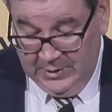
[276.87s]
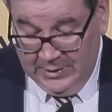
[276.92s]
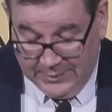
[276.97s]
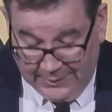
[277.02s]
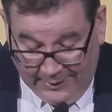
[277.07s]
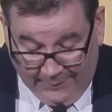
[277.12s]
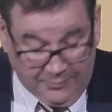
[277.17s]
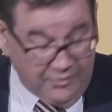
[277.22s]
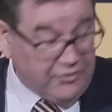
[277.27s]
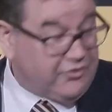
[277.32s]

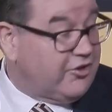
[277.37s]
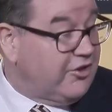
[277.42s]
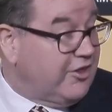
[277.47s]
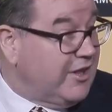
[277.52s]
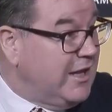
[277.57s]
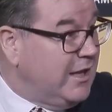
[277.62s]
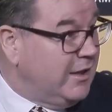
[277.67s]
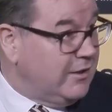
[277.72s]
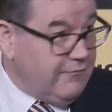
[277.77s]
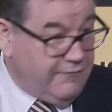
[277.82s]
Numbers to
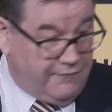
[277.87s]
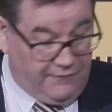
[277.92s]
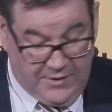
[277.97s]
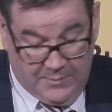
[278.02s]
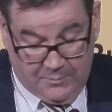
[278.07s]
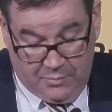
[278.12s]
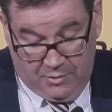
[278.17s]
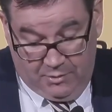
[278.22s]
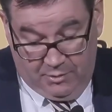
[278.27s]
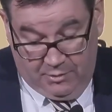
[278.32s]
the end of
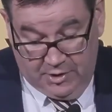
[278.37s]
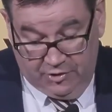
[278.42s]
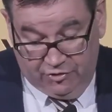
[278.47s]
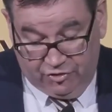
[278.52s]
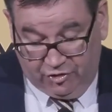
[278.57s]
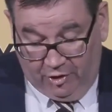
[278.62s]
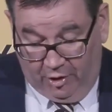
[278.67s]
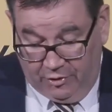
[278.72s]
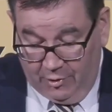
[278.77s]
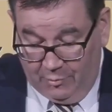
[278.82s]
February
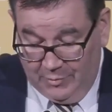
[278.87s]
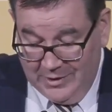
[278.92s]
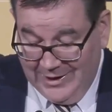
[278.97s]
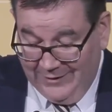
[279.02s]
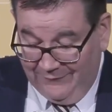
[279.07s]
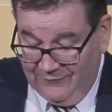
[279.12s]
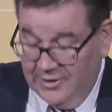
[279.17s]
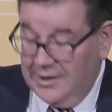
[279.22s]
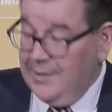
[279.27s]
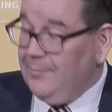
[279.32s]
show that we
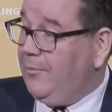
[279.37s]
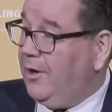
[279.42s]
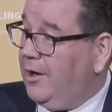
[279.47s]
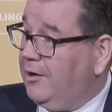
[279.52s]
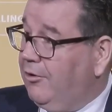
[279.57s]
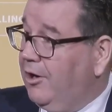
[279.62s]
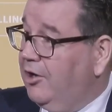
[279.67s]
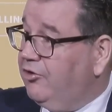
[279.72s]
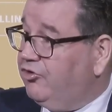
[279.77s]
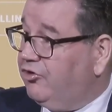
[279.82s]
have net
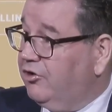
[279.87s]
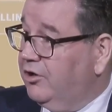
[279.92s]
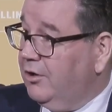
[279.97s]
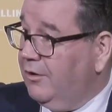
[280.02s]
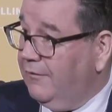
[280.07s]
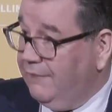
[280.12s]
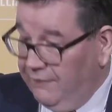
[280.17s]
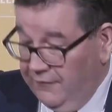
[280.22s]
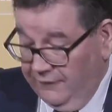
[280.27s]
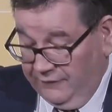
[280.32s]
migration
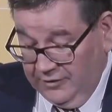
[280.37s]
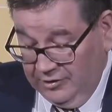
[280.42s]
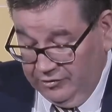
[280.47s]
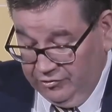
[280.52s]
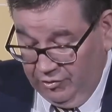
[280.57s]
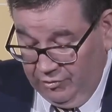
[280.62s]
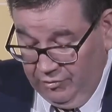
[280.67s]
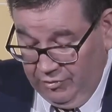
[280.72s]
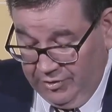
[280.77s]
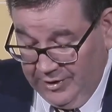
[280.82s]
of
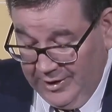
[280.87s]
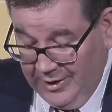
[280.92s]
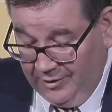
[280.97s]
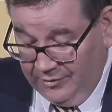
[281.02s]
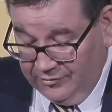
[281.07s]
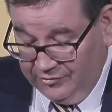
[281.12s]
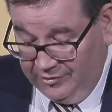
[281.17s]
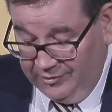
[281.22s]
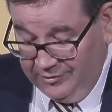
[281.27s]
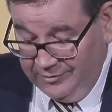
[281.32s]

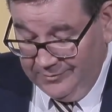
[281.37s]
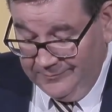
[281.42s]
52,000.